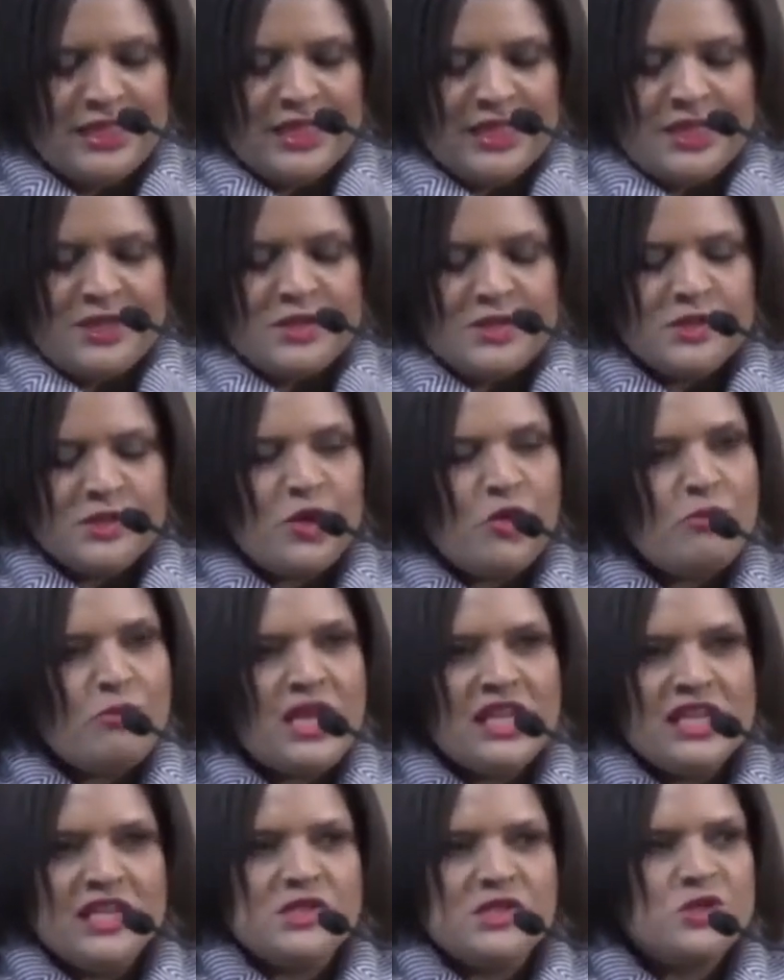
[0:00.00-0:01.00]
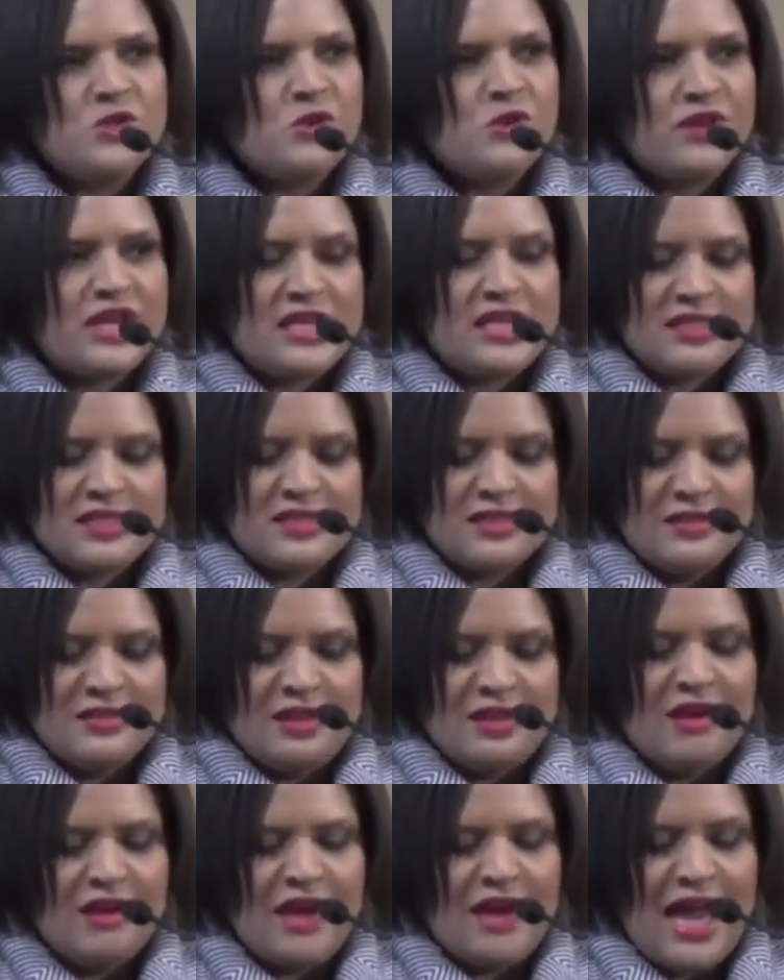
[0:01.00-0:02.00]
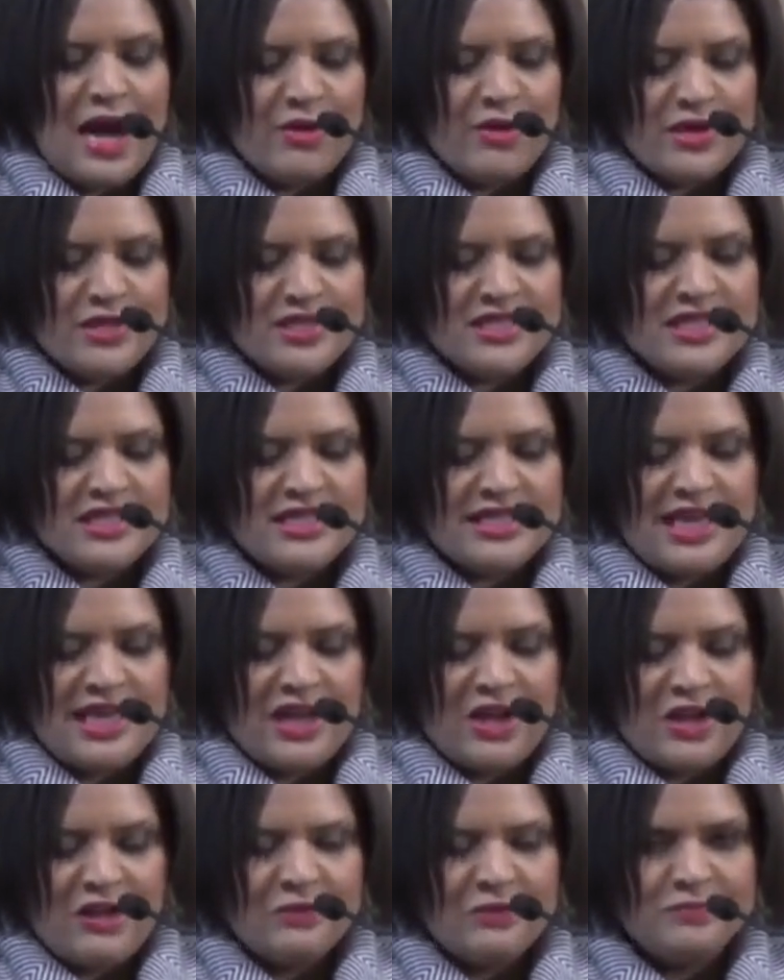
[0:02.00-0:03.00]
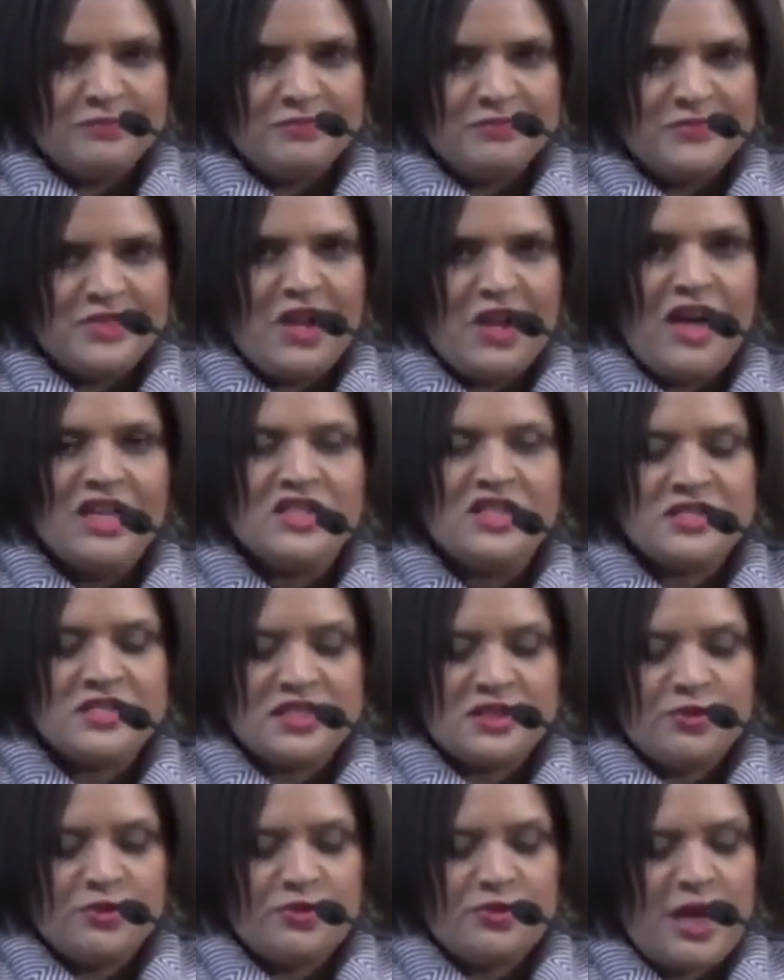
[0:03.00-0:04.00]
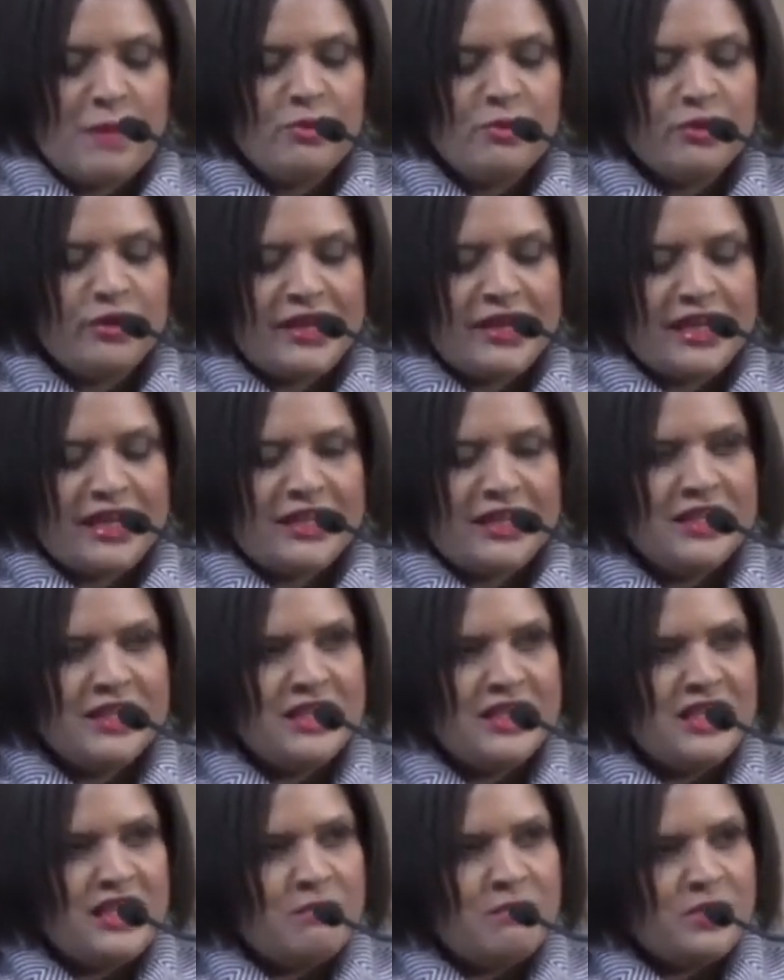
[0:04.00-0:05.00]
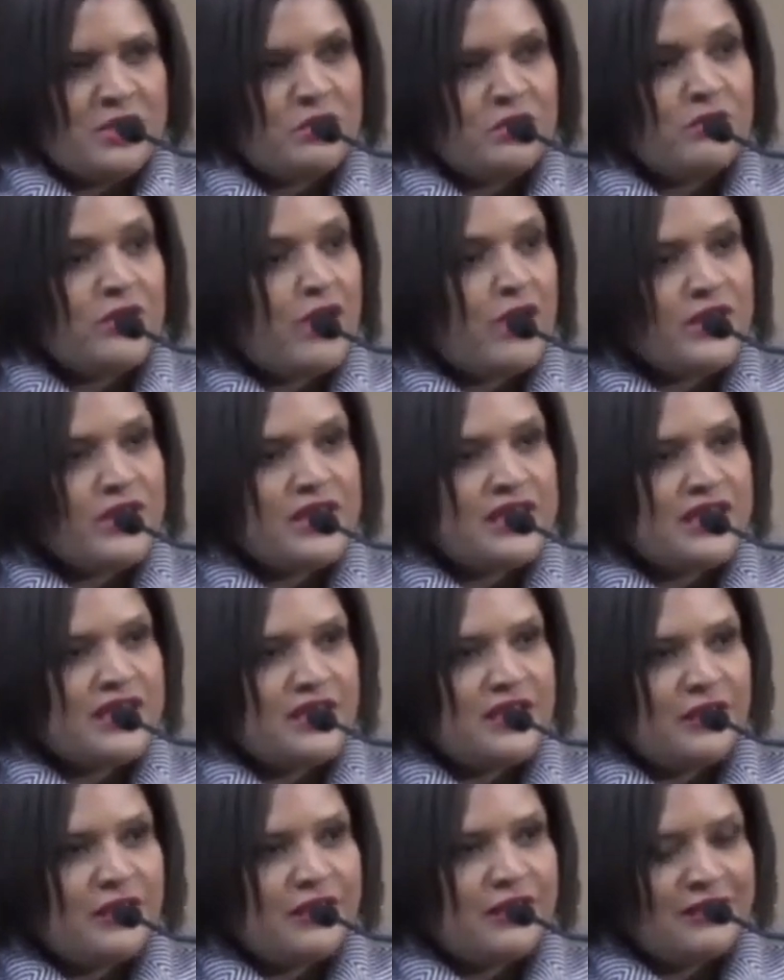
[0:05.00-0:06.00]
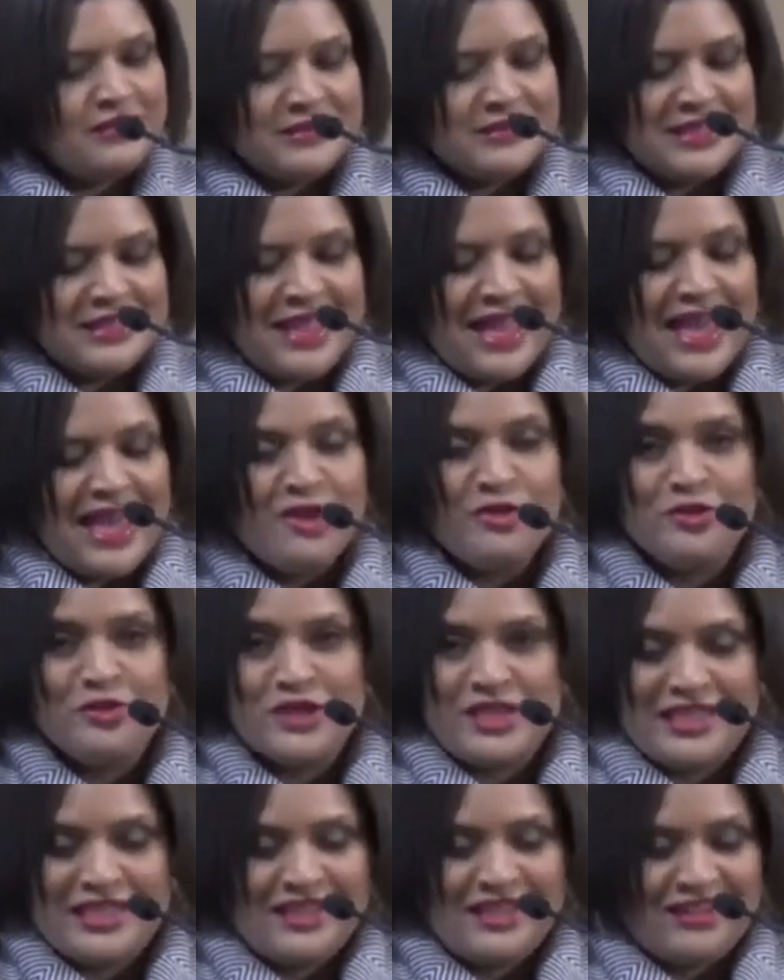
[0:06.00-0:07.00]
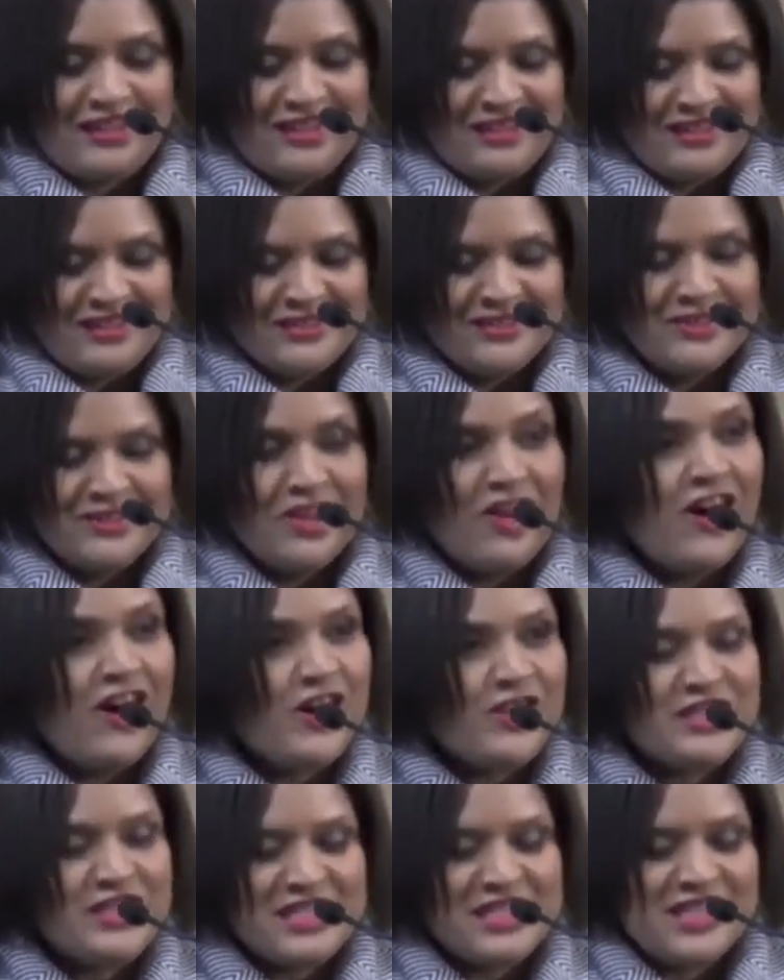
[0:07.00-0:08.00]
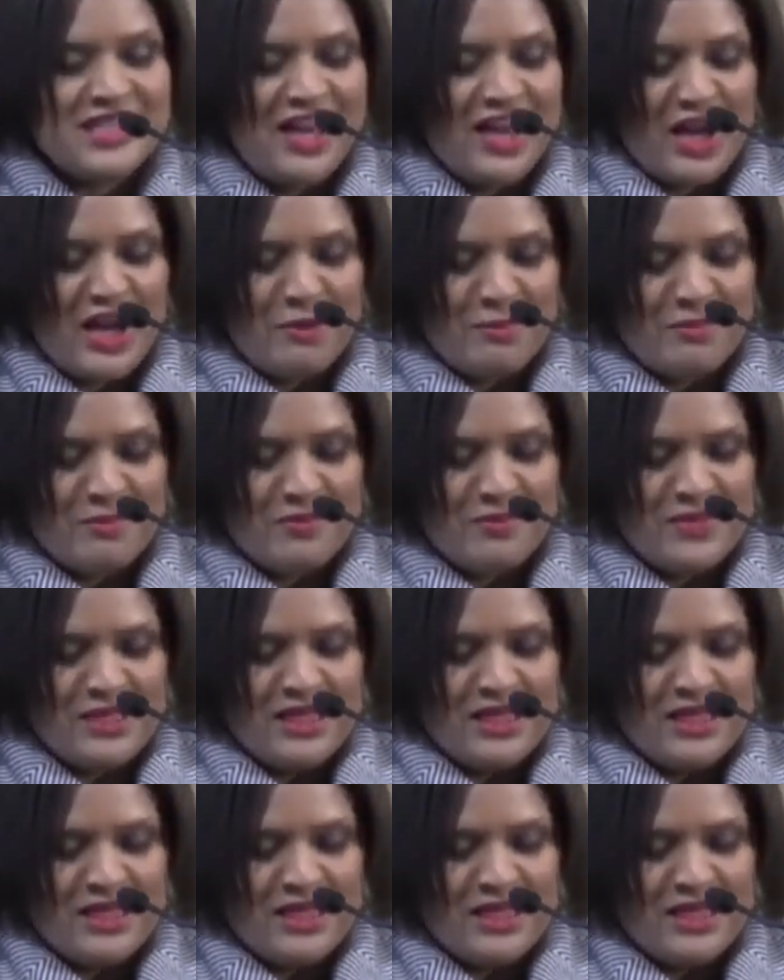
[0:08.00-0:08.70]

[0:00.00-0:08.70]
So many stories are ours to tell, not just in February, but throughout the year, every year, all the time.